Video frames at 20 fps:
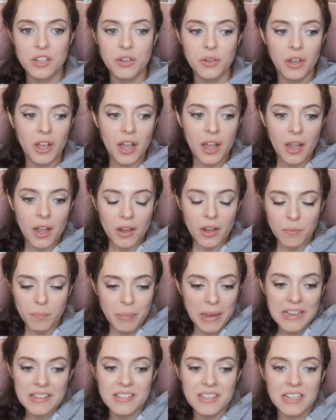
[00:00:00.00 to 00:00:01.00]
to
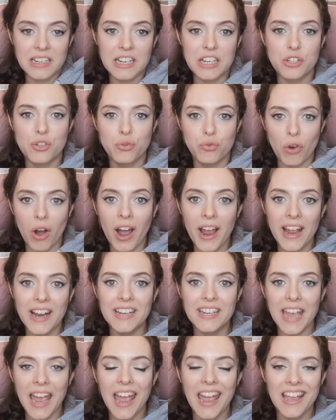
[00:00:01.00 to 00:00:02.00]
basically try
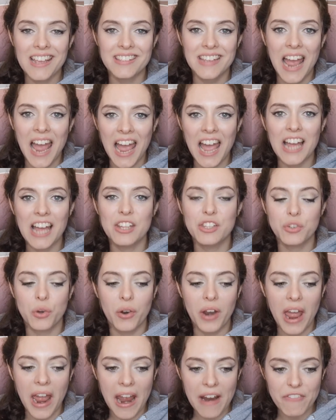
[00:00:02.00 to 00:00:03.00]
and get his hands
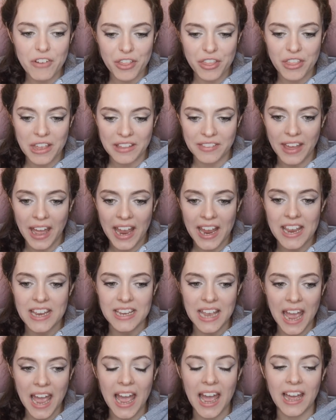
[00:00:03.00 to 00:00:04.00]
on everything that he
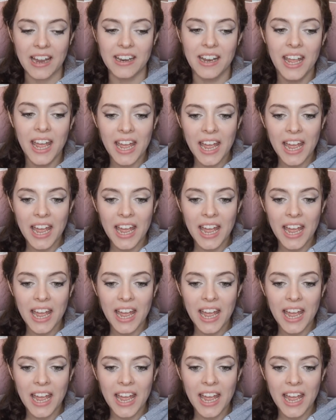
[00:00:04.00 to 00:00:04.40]
can.